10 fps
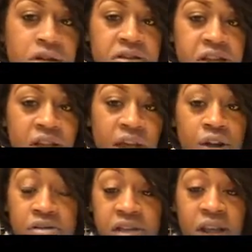You see
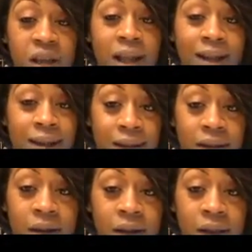that? You see how like
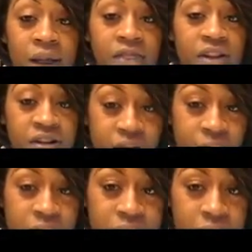the
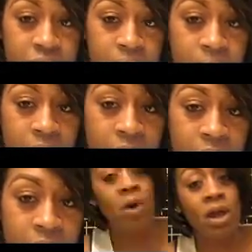difference that it
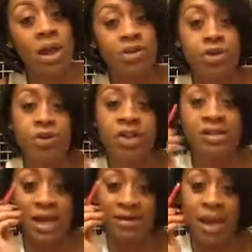made? What I do is
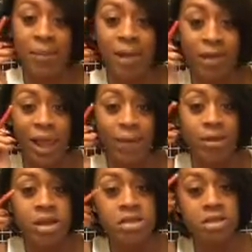I take my black
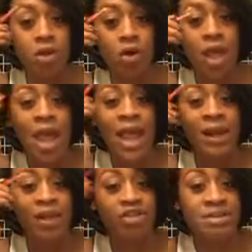pencil and
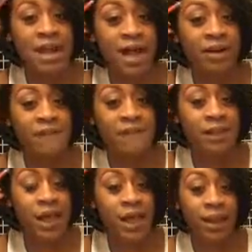I just kind of
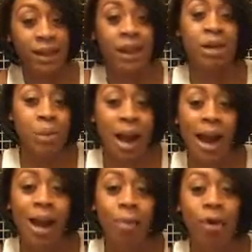fleck in my
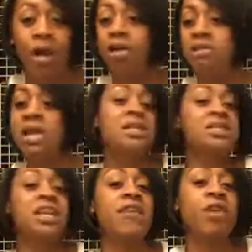eyebrows
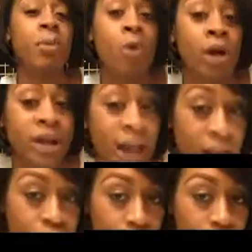to give it a more
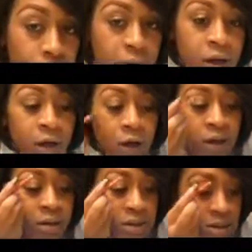natural
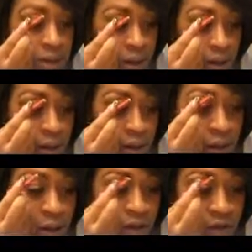appearance.
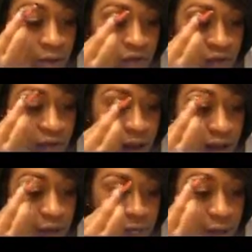So just like
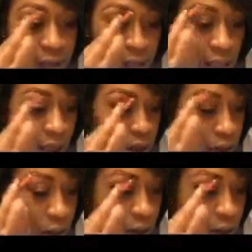a fleck.